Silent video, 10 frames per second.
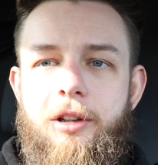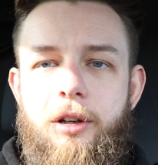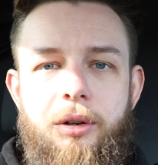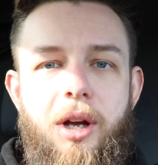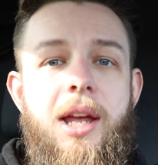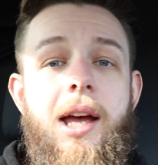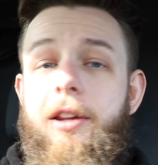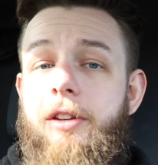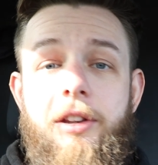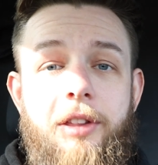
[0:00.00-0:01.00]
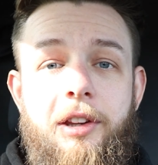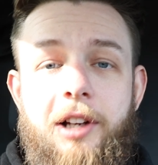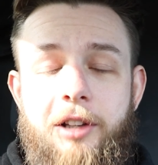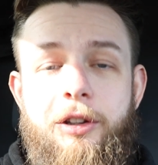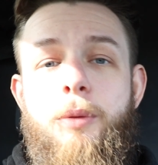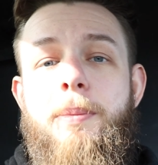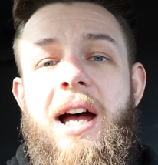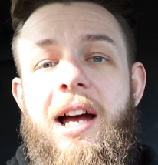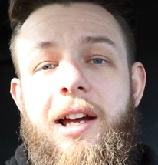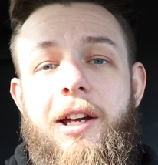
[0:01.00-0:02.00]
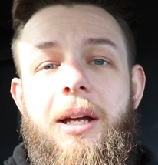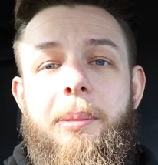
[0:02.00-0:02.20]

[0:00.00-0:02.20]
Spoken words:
do, anything you think I could do better,